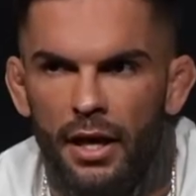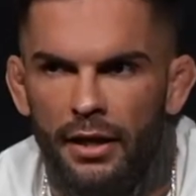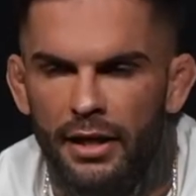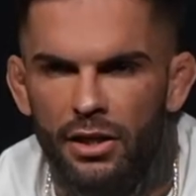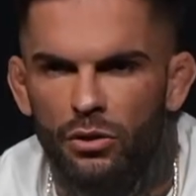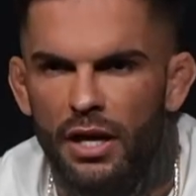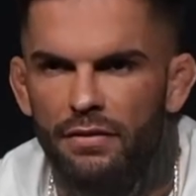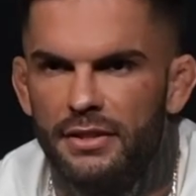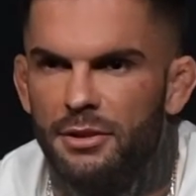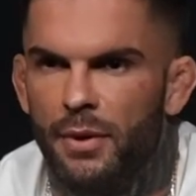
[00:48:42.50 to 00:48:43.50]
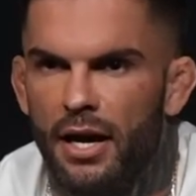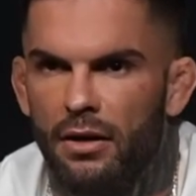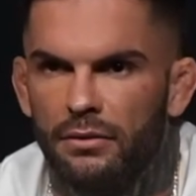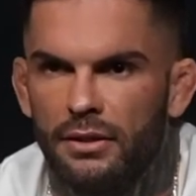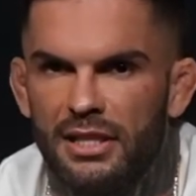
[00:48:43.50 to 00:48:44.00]
Yeah, you know, Deiveson's been
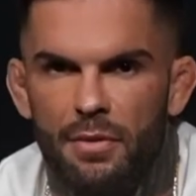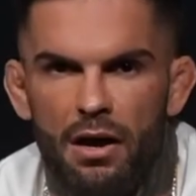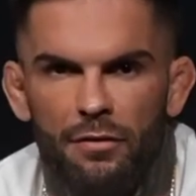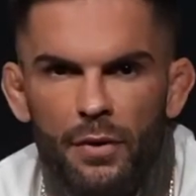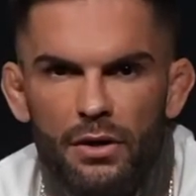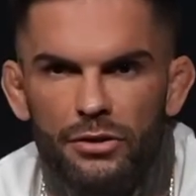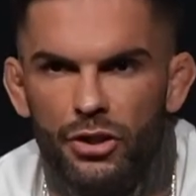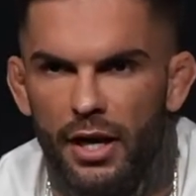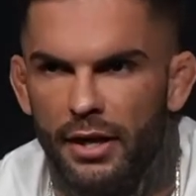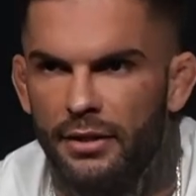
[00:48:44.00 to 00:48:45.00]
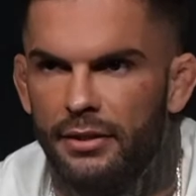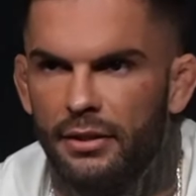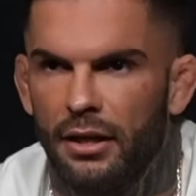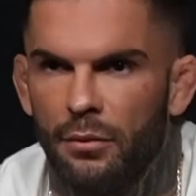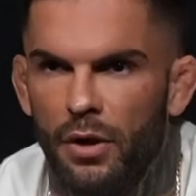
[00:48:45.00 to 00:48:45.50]
out the Team Alpha Male and trained.
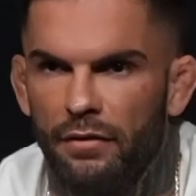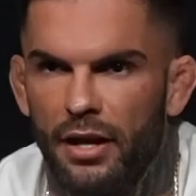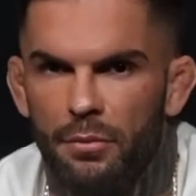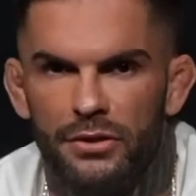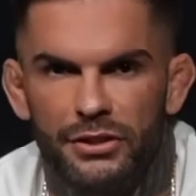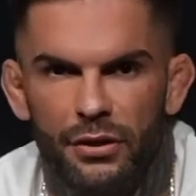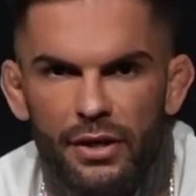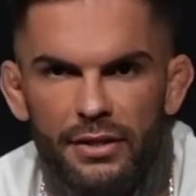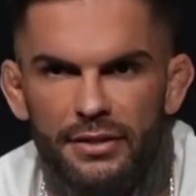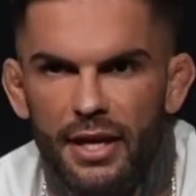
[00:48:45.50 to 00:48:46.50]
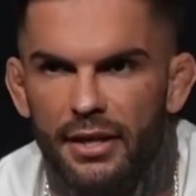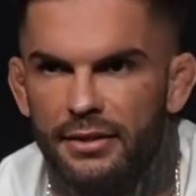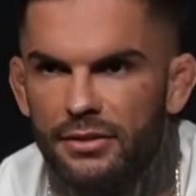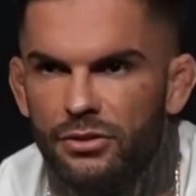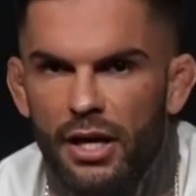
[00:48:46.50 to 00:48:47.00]
We have a lot of Brazilians
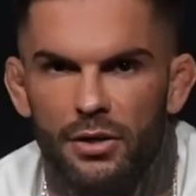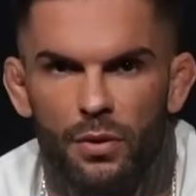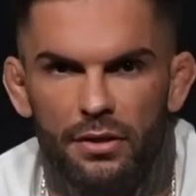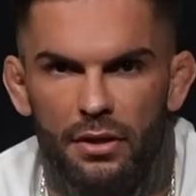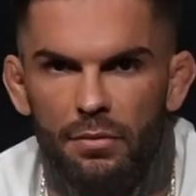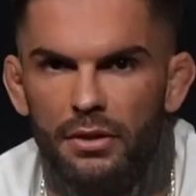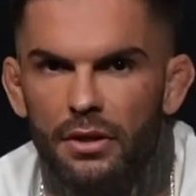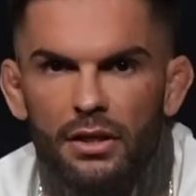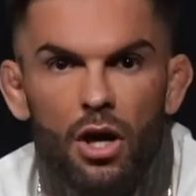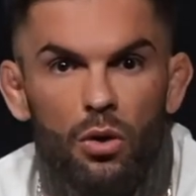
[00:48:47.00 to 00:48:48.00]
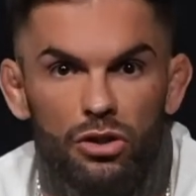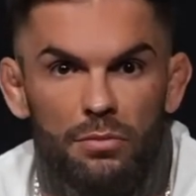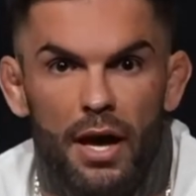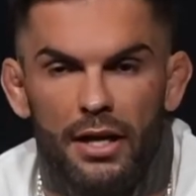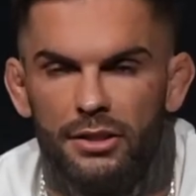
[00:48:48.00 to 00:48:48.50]
that's trained with him and coached
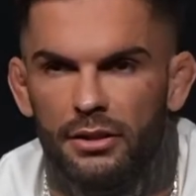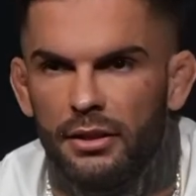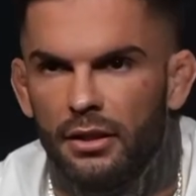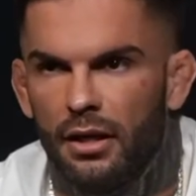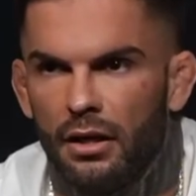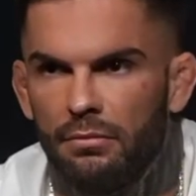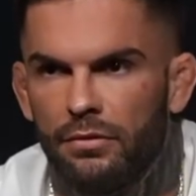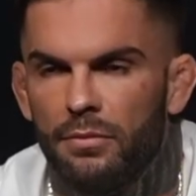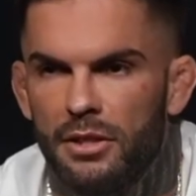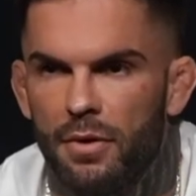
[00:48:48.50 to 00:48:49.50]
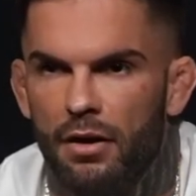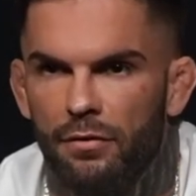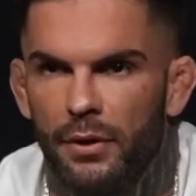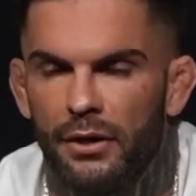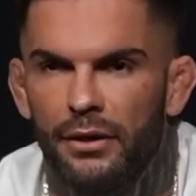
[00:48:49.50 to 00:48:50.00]
him, actually, from Team Alpha
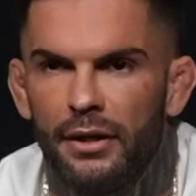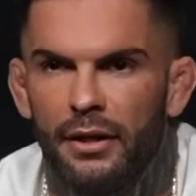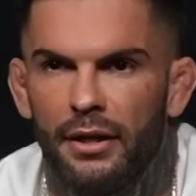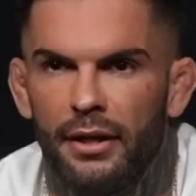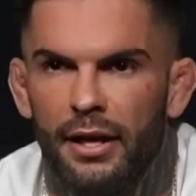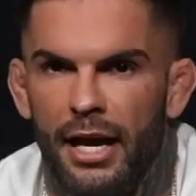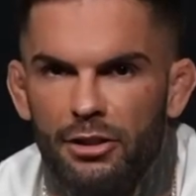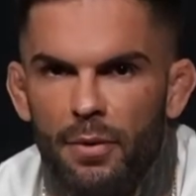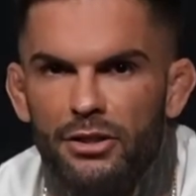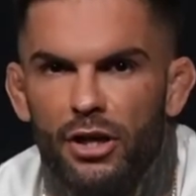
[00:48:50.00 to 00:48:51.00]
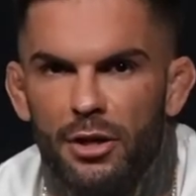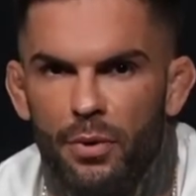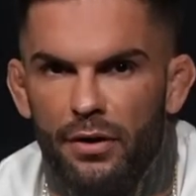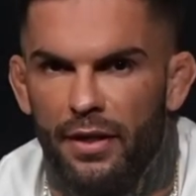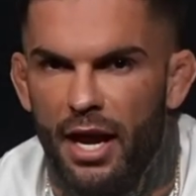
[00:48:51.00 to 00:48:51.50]
Male. Actually, my training
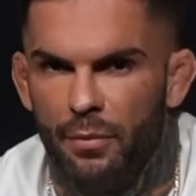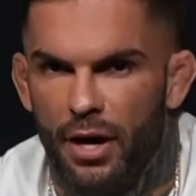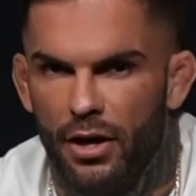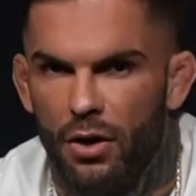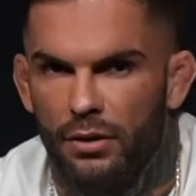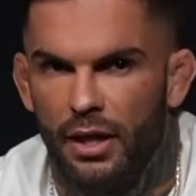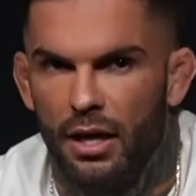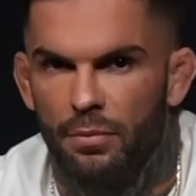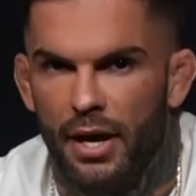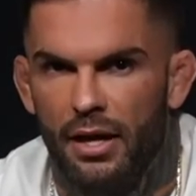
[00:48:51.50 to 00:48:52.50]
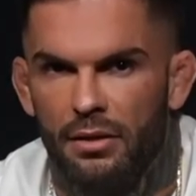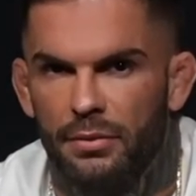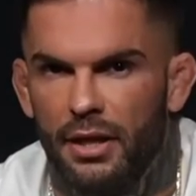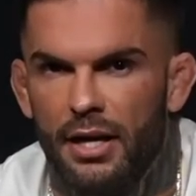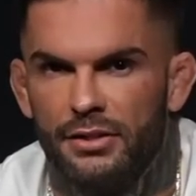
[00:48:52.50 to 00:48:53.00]
partner that I brought all camp, Alan
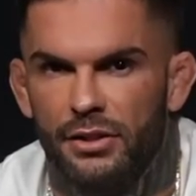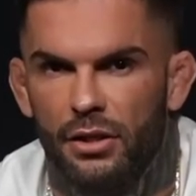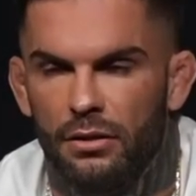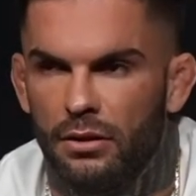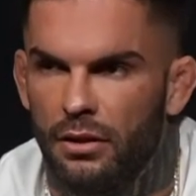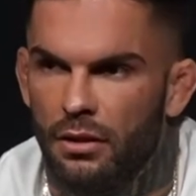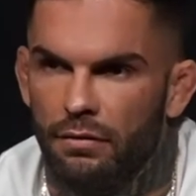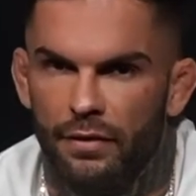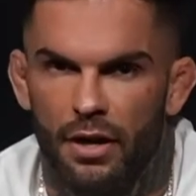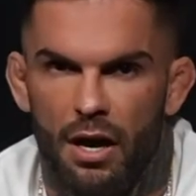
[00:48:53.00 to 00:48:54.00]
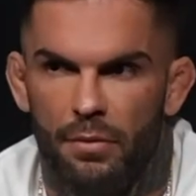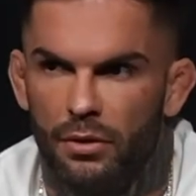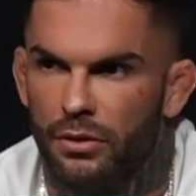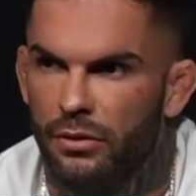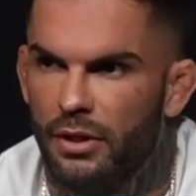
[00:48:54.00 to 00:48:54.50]
Blasio, phenomenal.
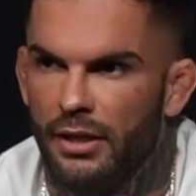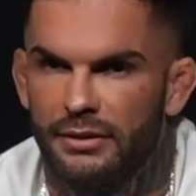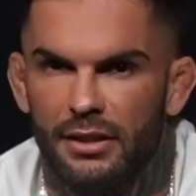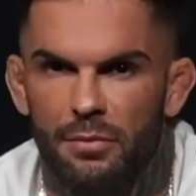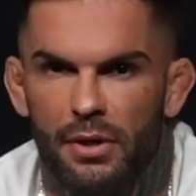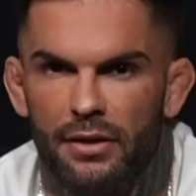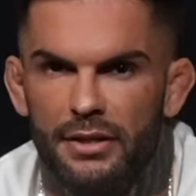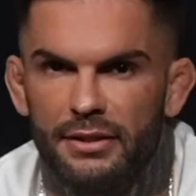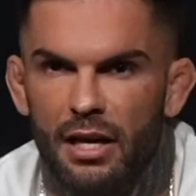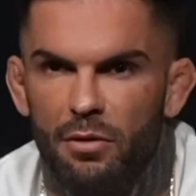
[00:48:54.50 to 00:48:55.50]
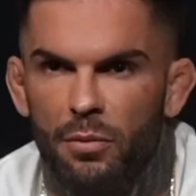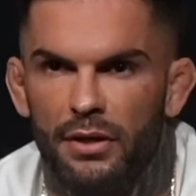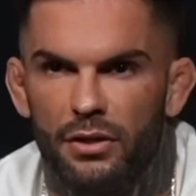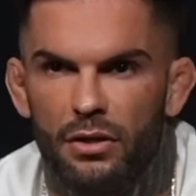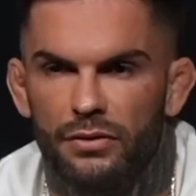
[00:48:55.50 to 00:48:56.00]
You guys keep hearing this name. He'll be in
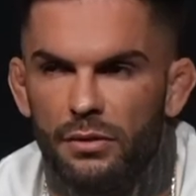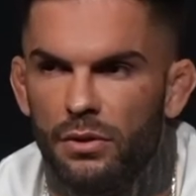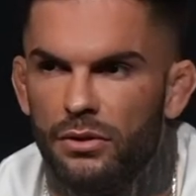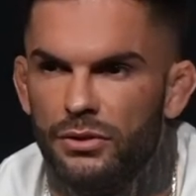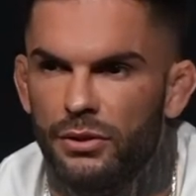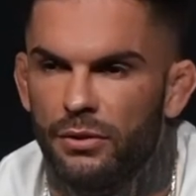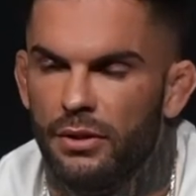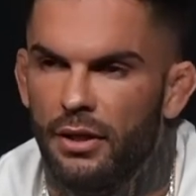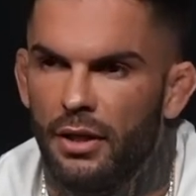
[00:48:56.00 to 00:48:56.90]
the UFC real soon.